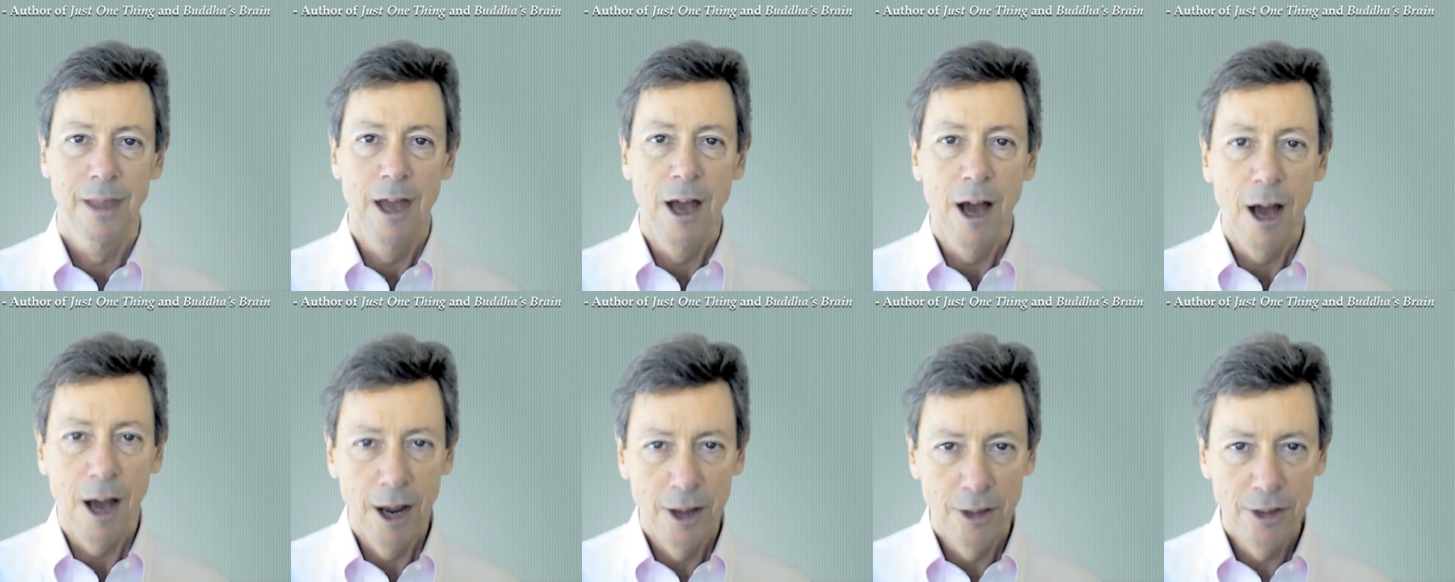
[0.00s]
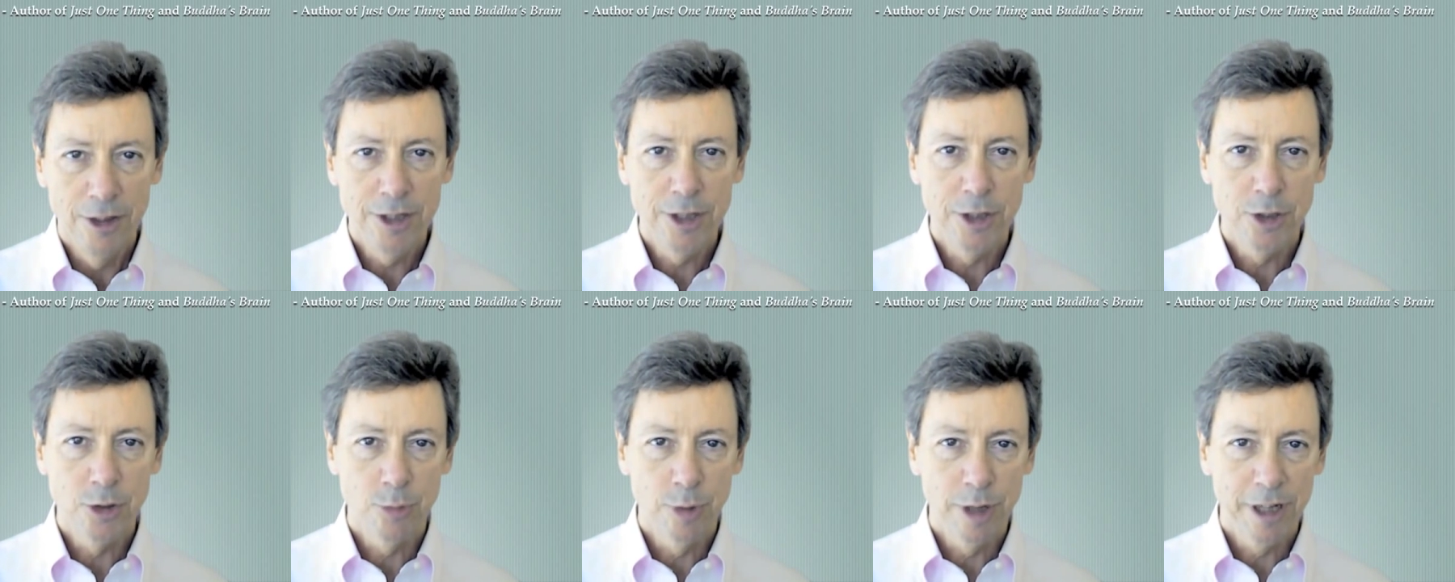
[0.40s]
Hi,
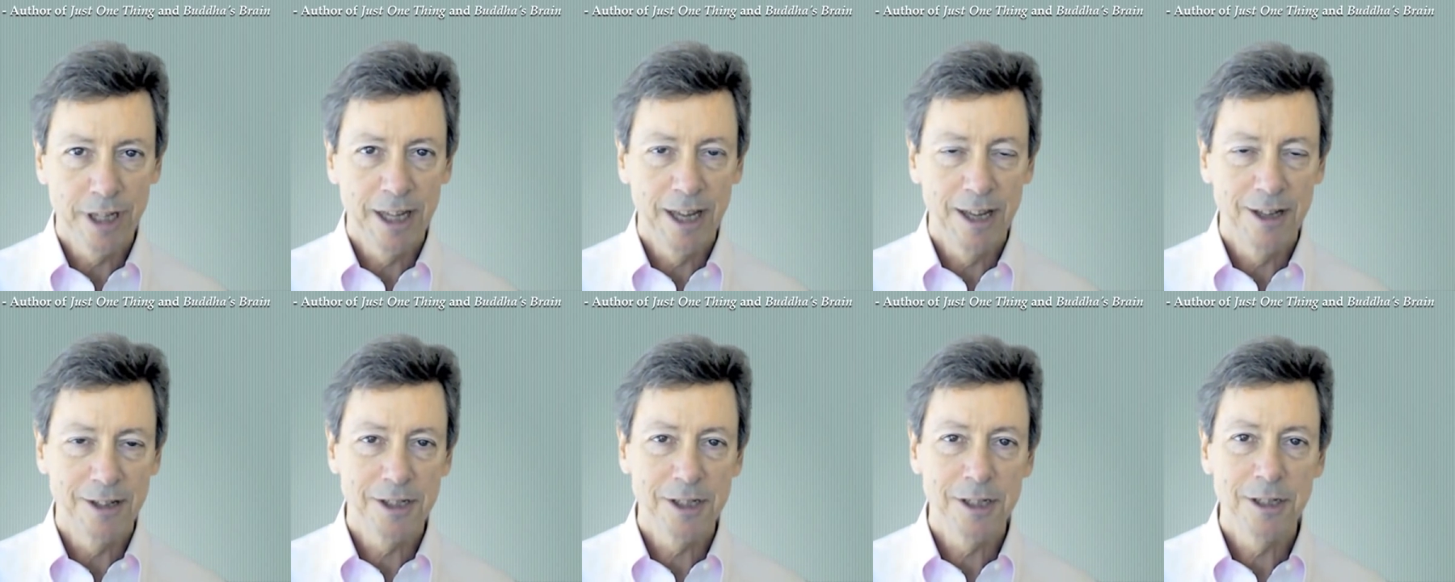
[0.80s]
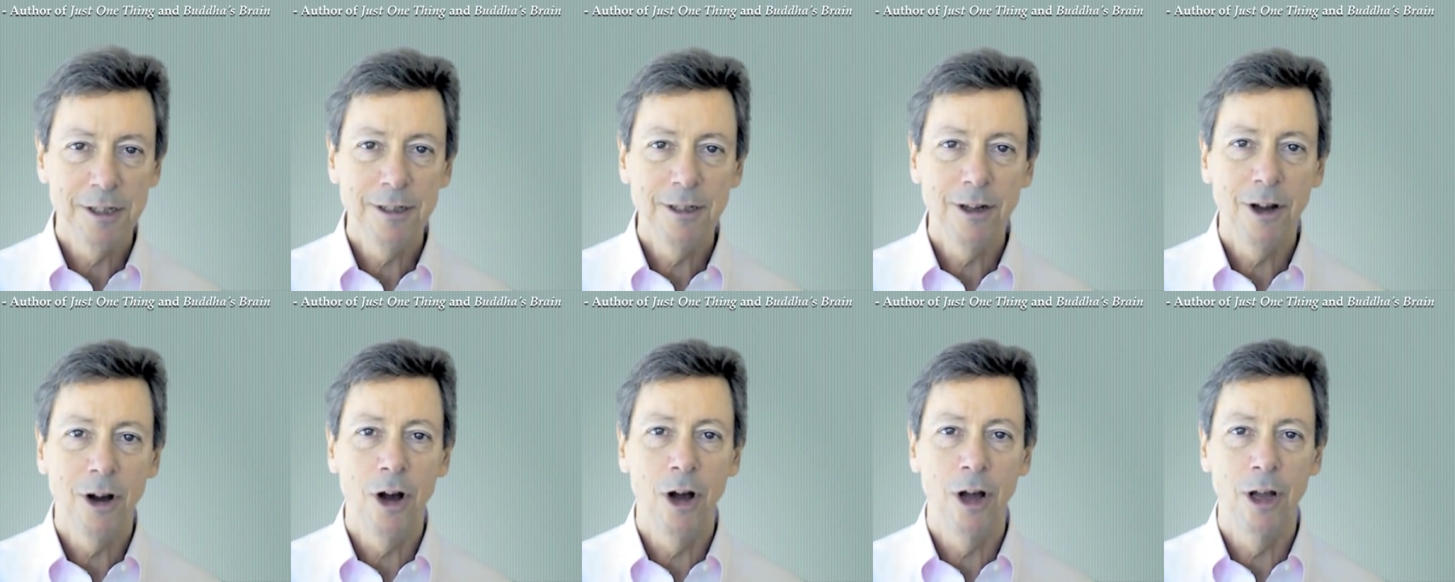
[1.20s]
this is Rick
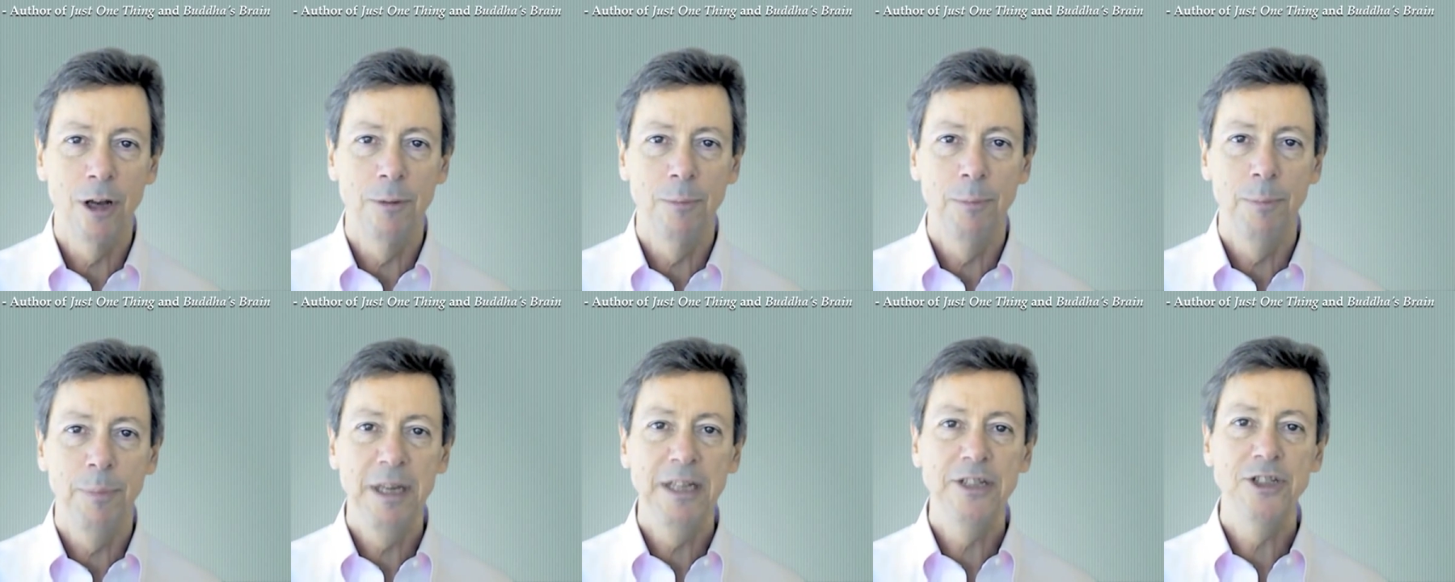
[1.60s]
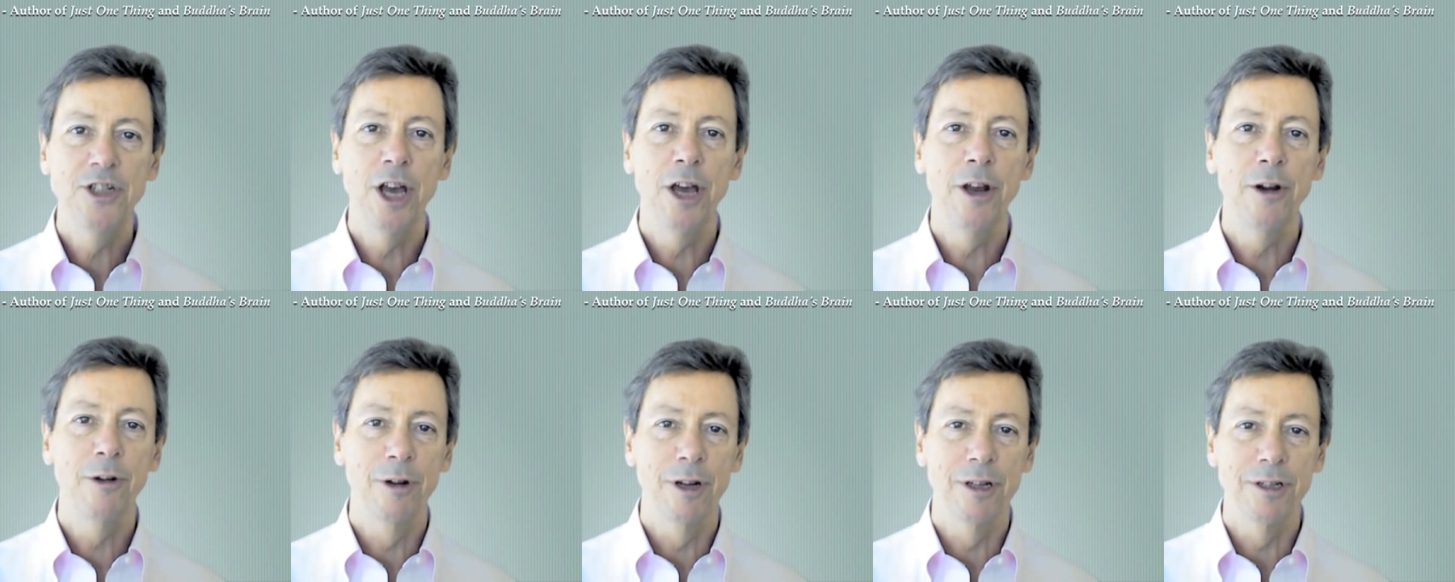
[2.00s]
Hanson on Be
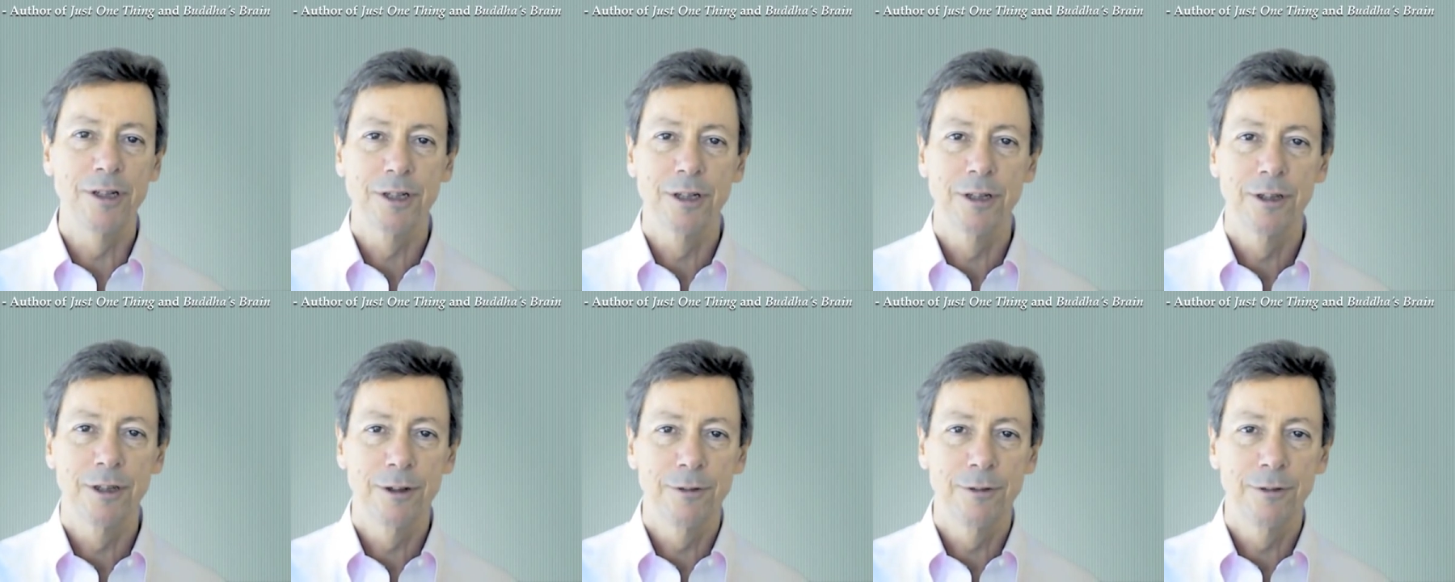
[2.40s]
Generous,